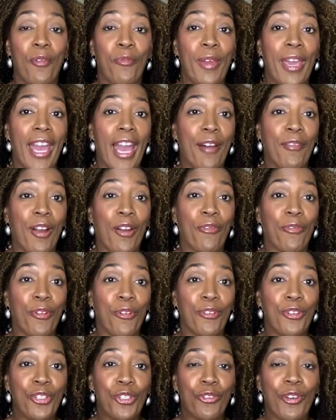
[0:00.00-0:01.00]
We have our
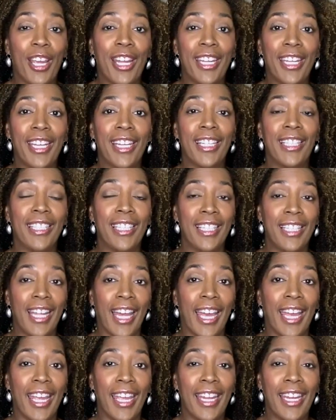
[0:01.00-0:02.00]
first training
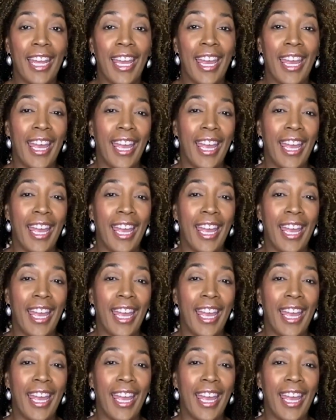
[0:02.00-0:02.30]
tonight.